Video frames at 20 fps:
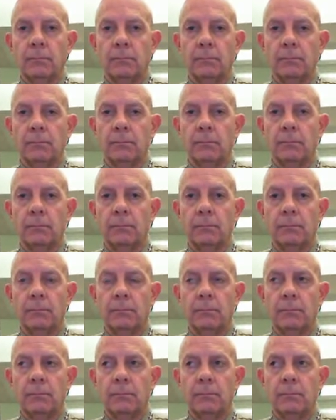
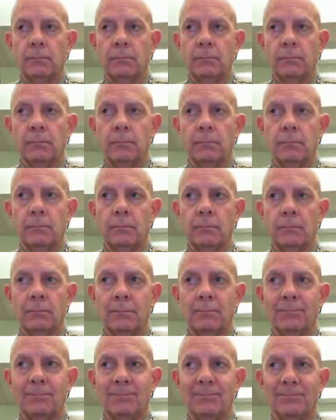
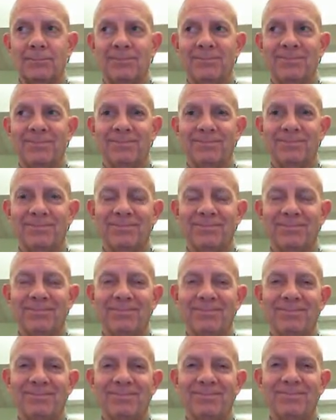
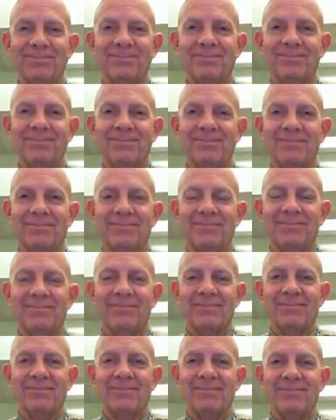
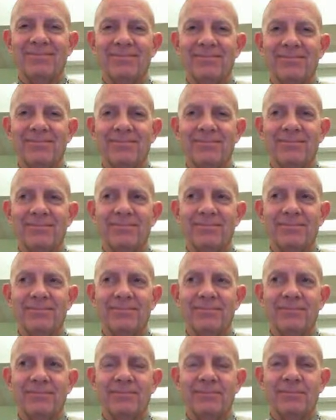
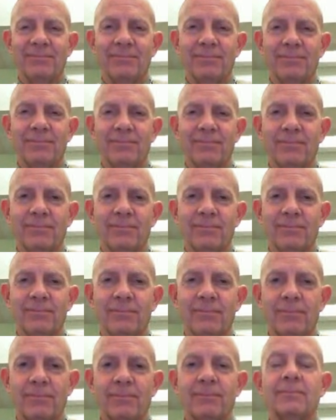
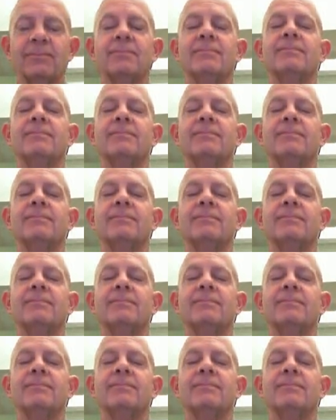(not speaking)